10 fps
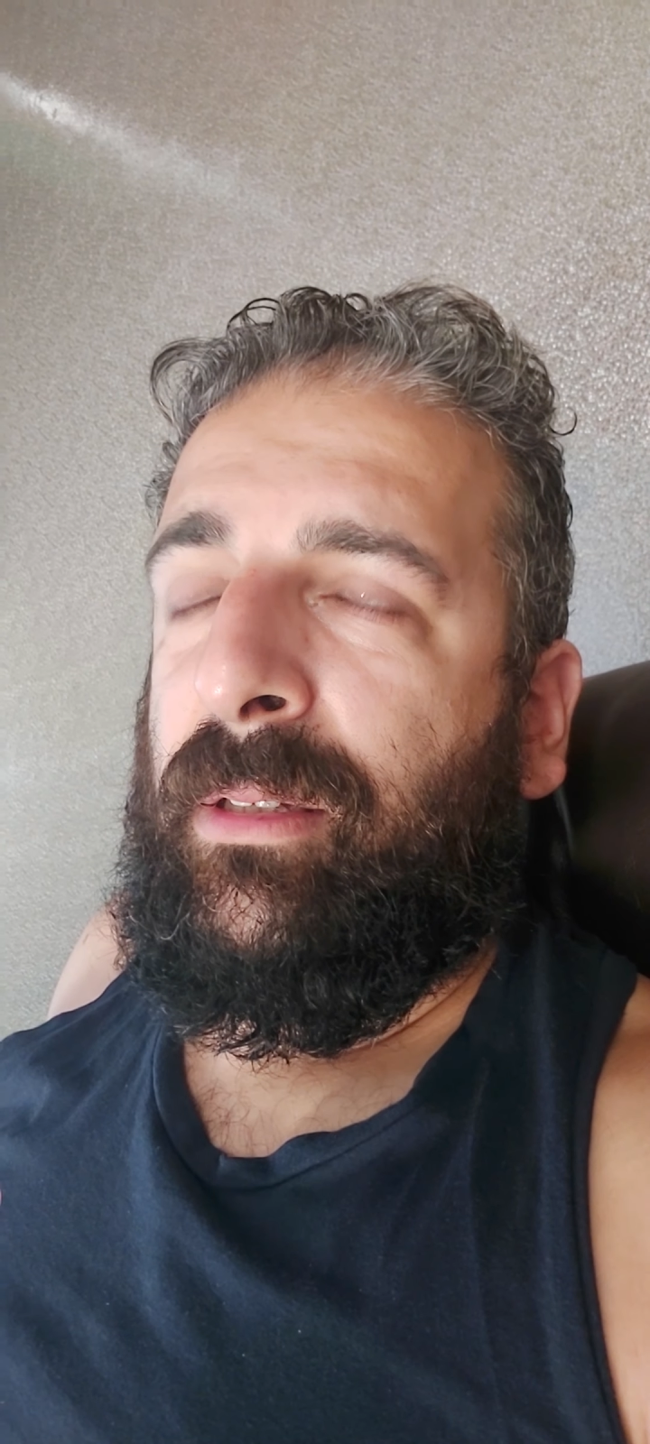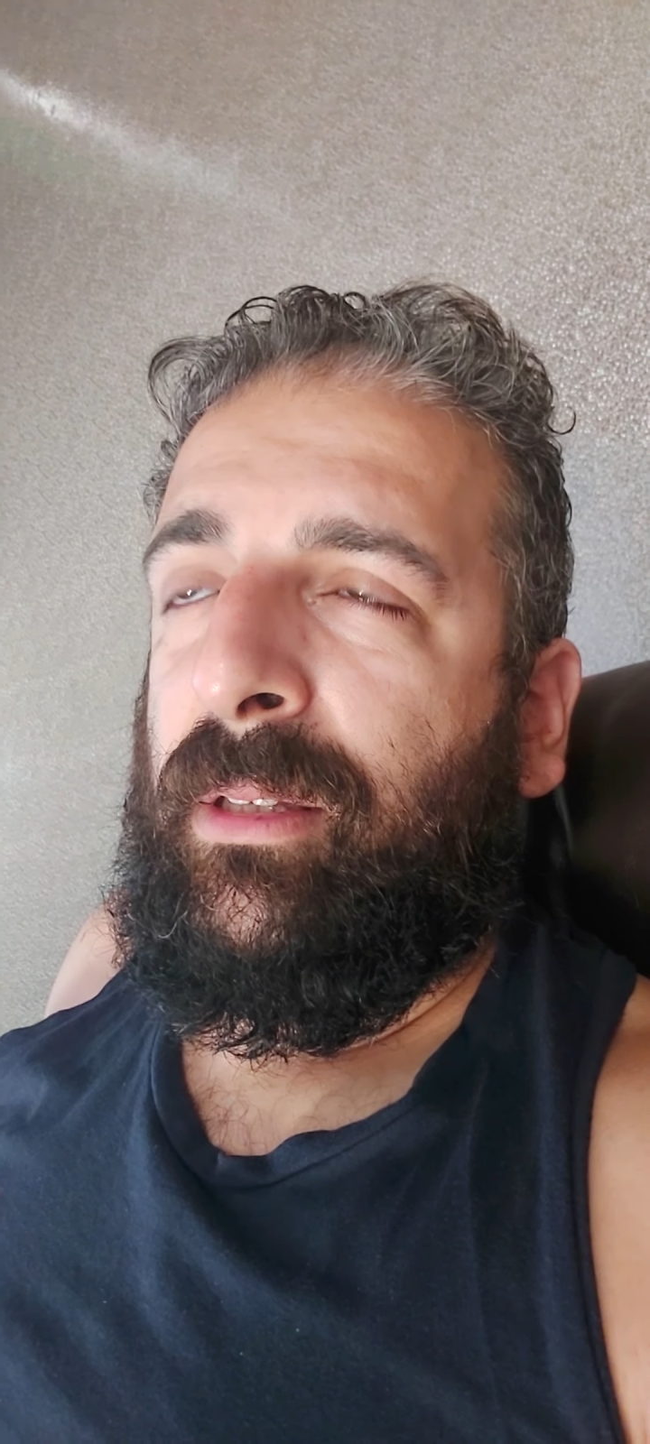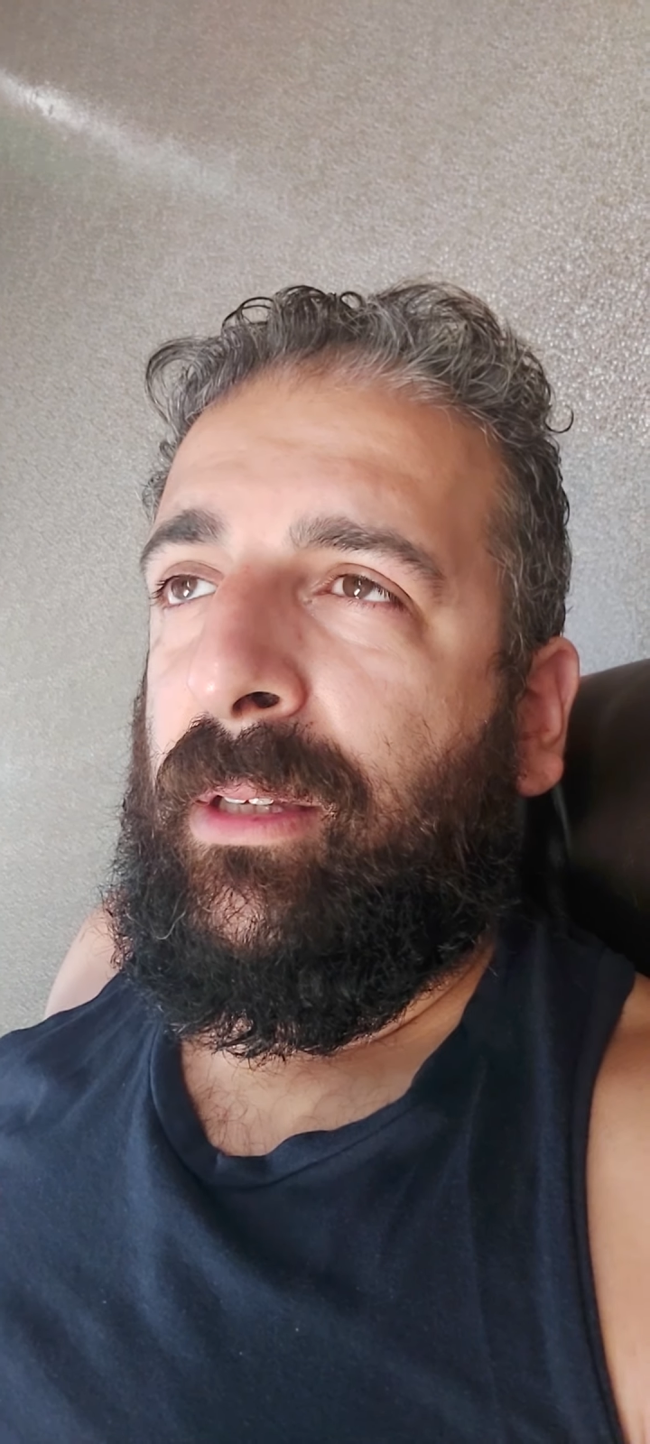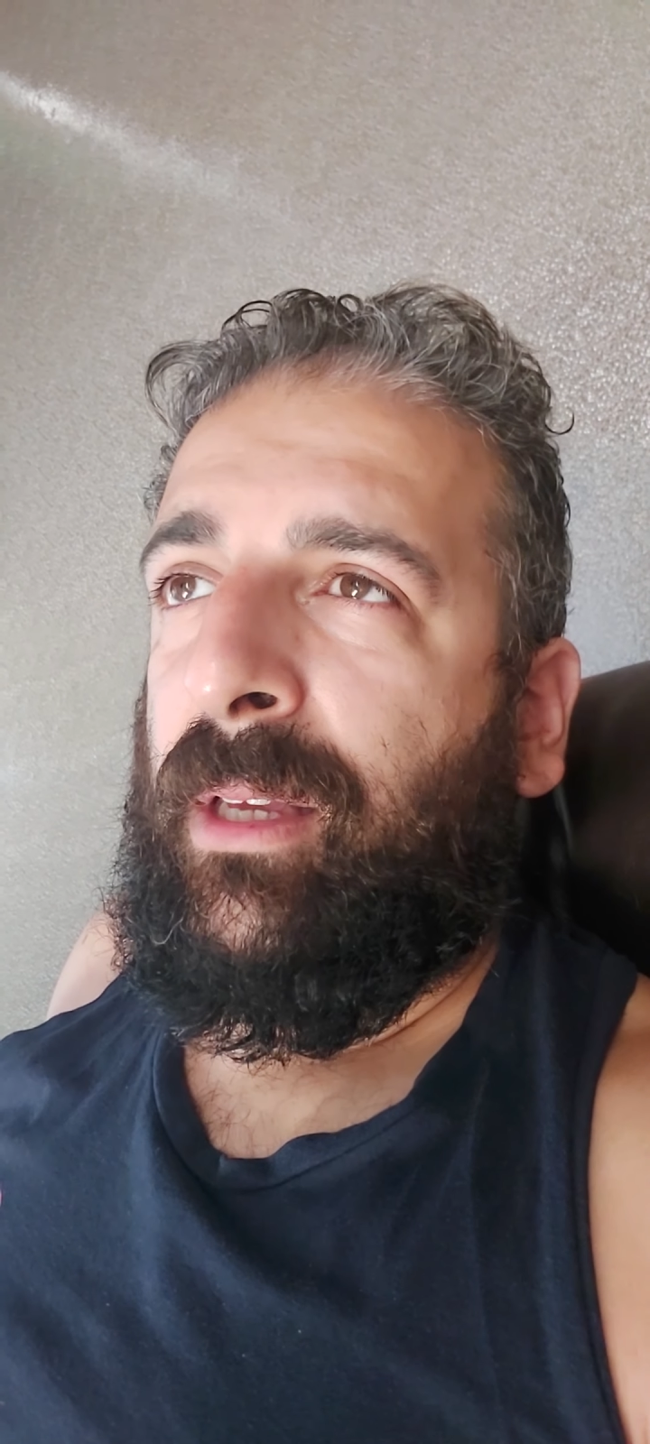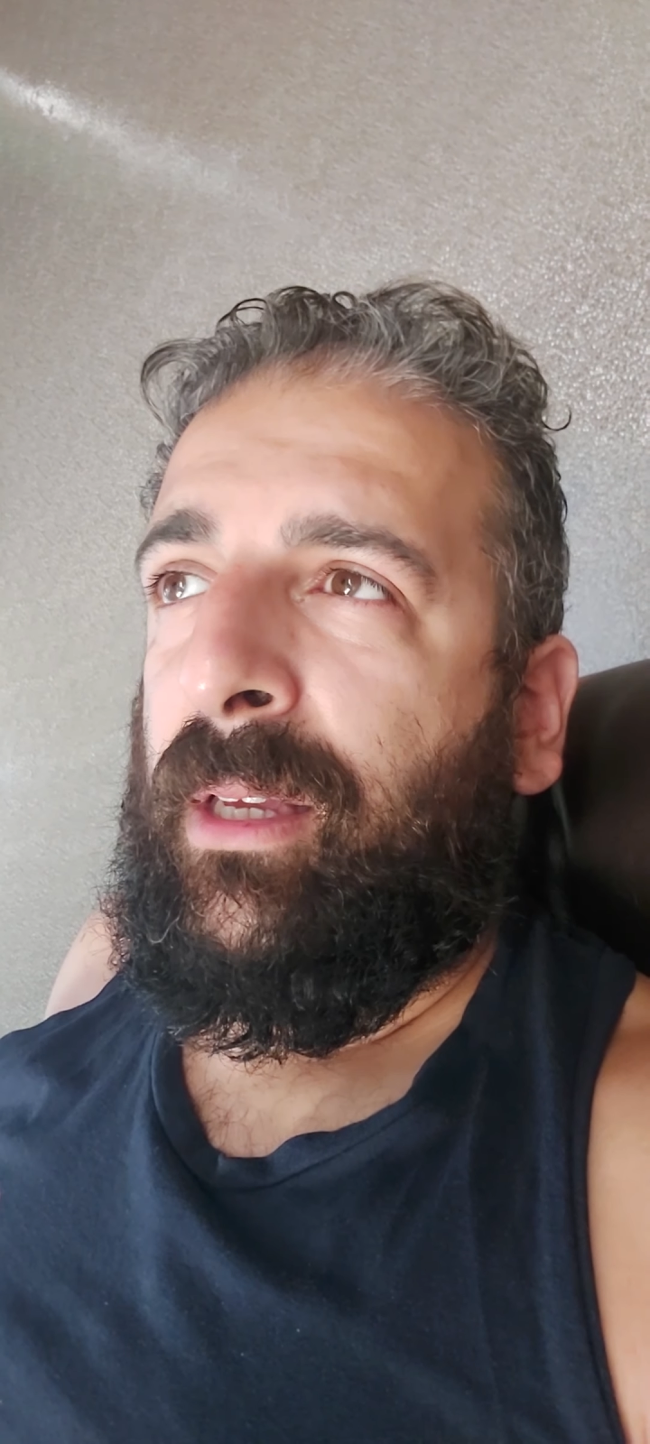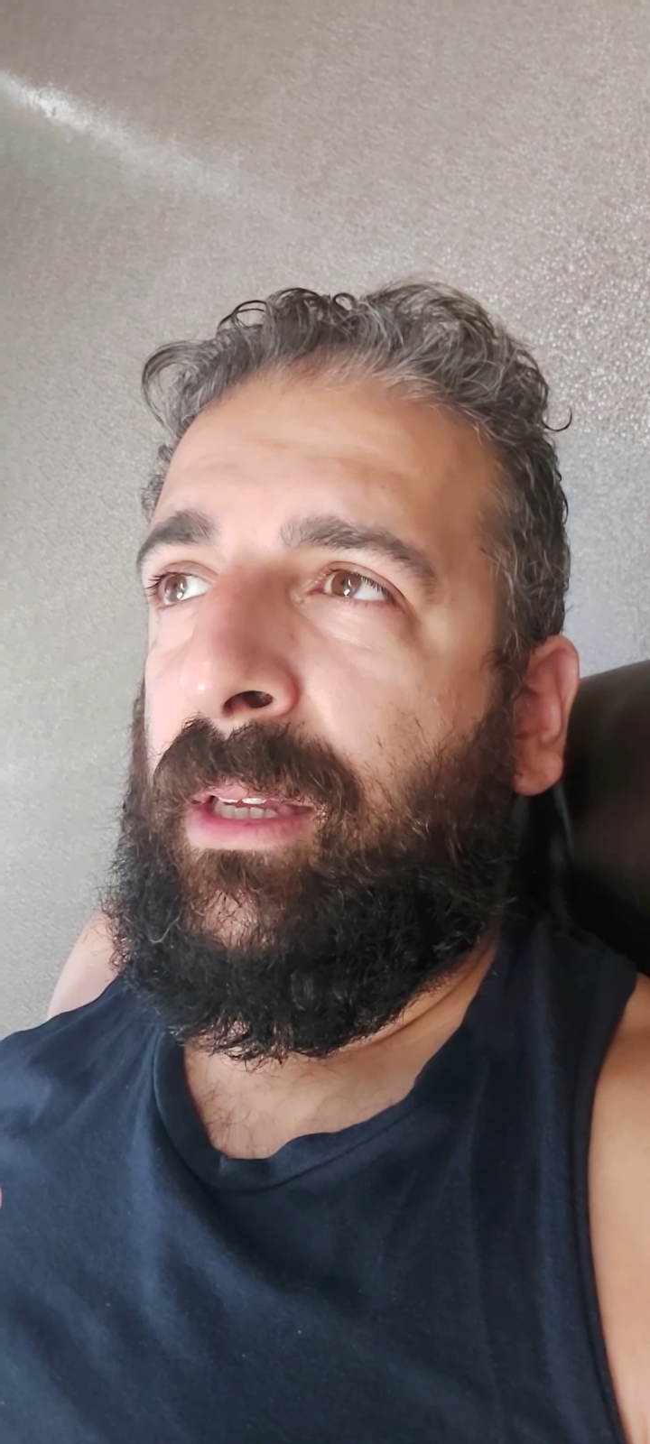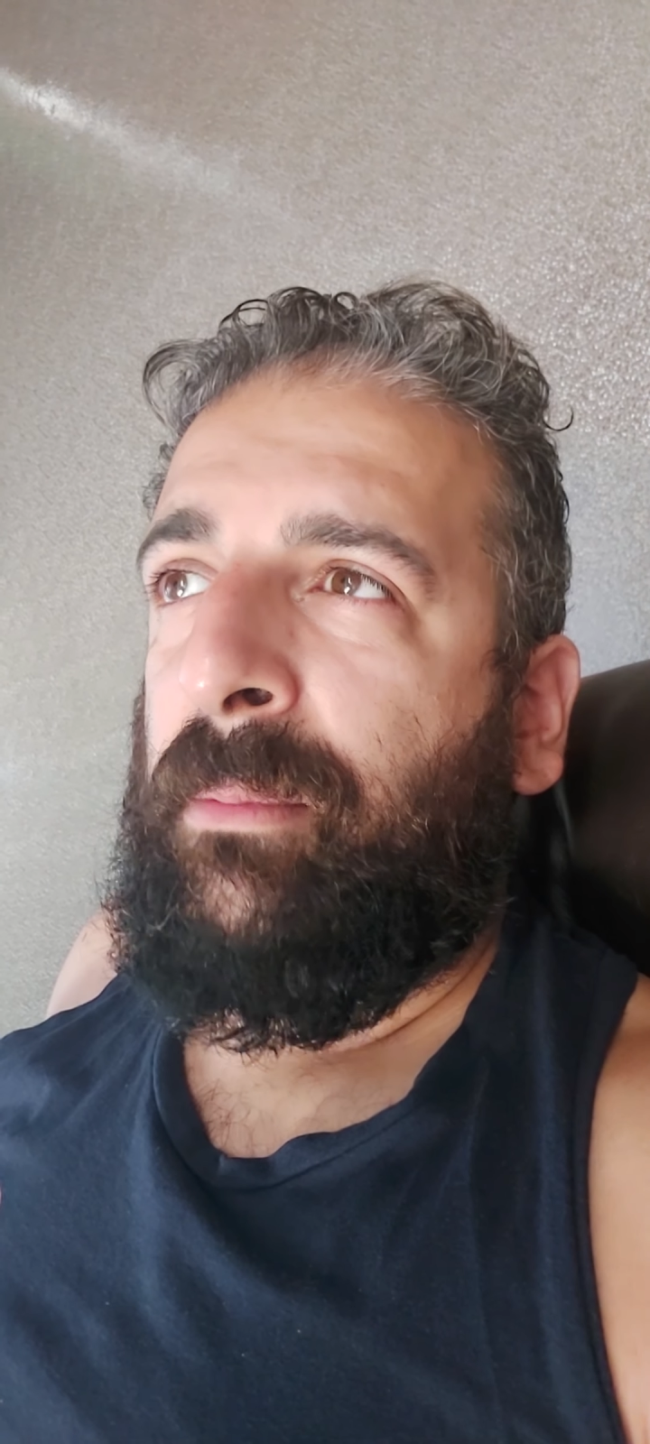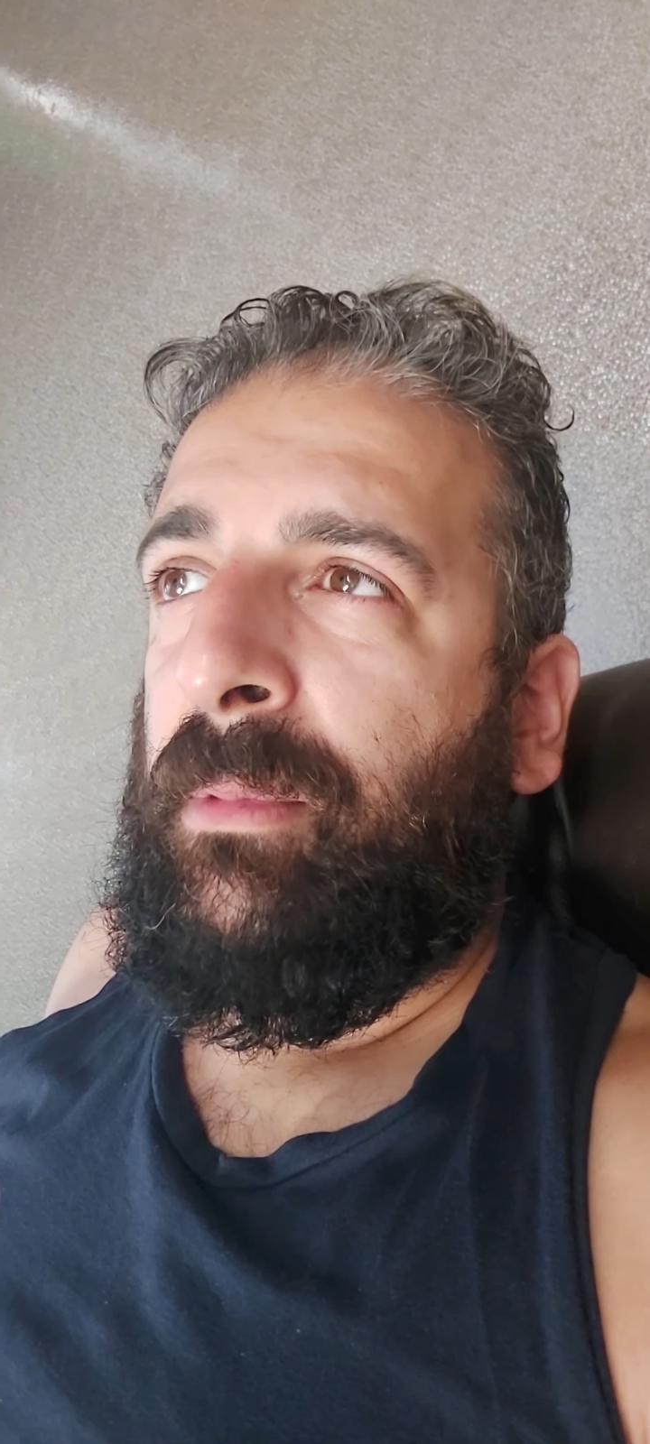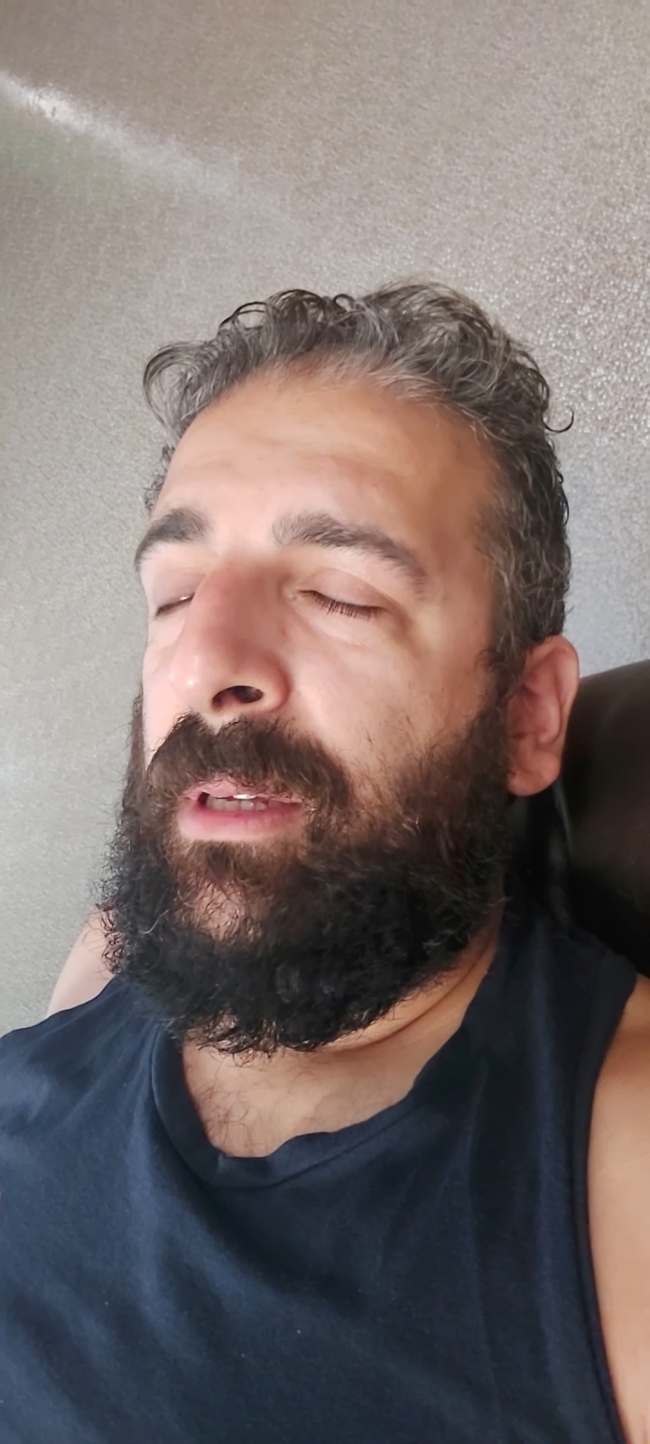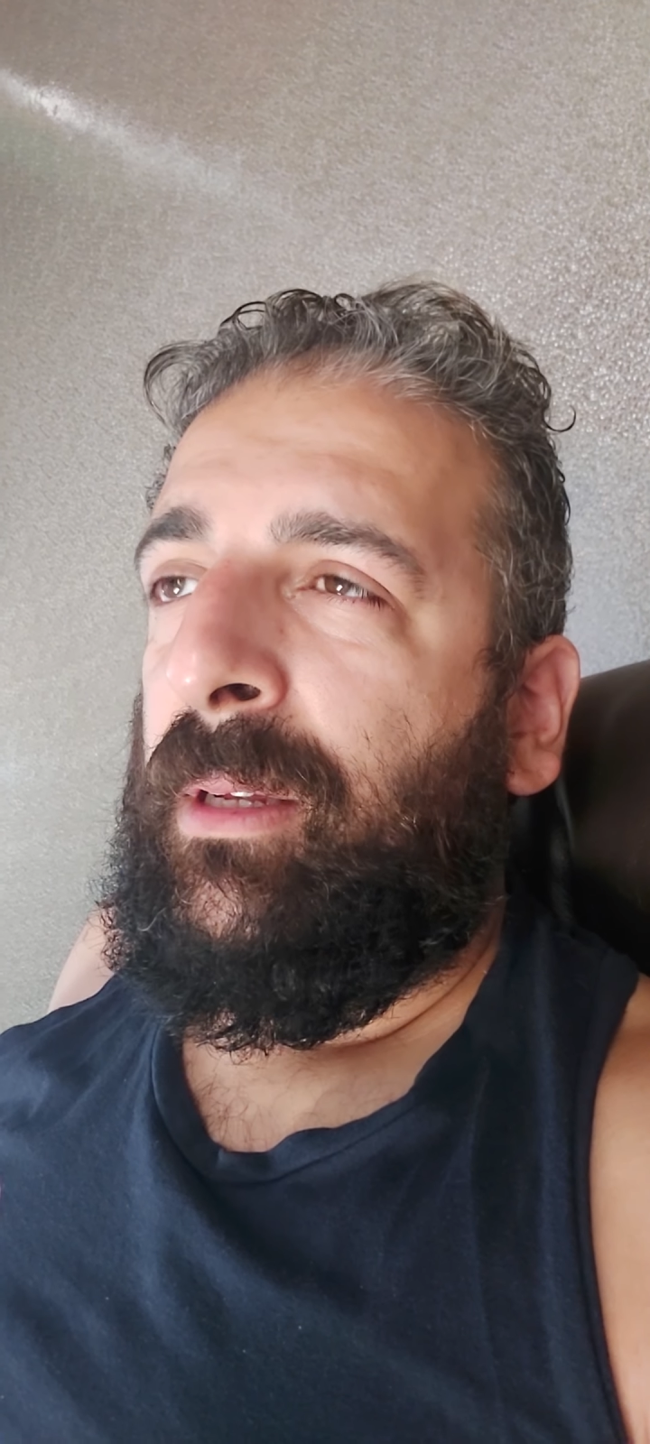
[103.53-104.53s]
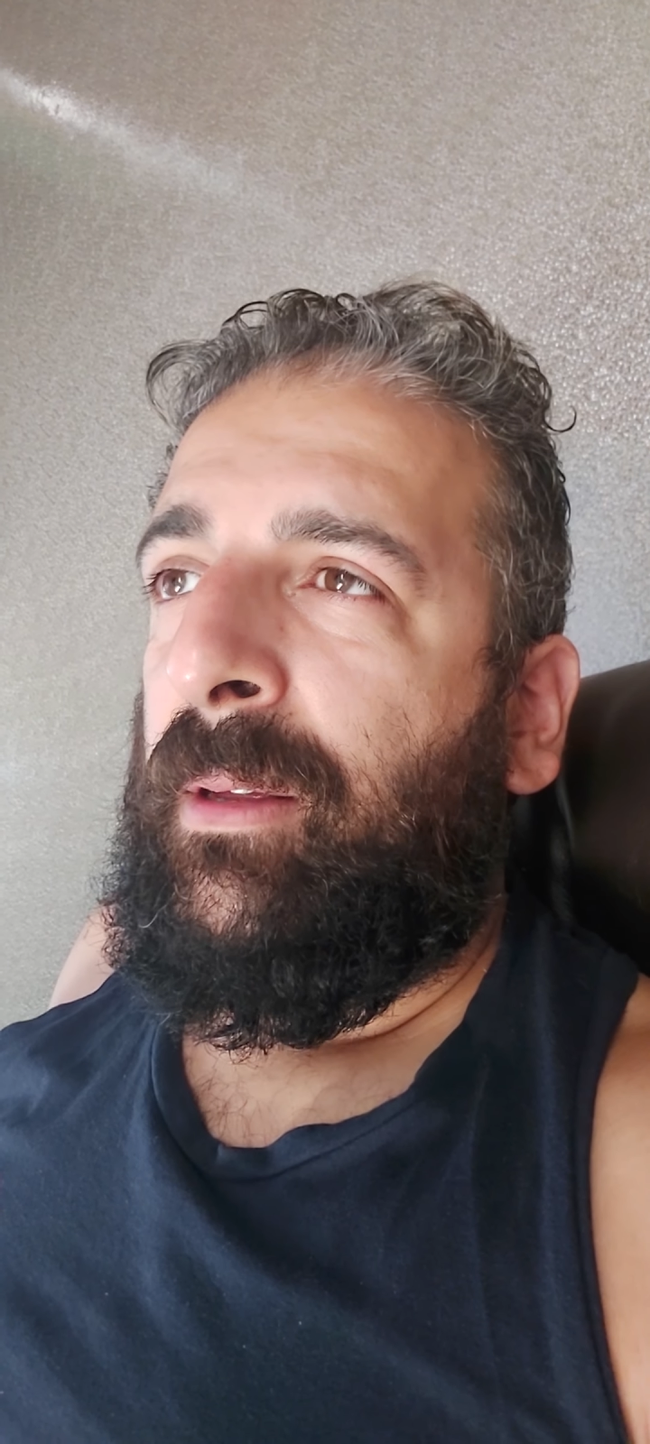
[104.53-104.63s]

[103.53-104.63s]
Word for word: The Game,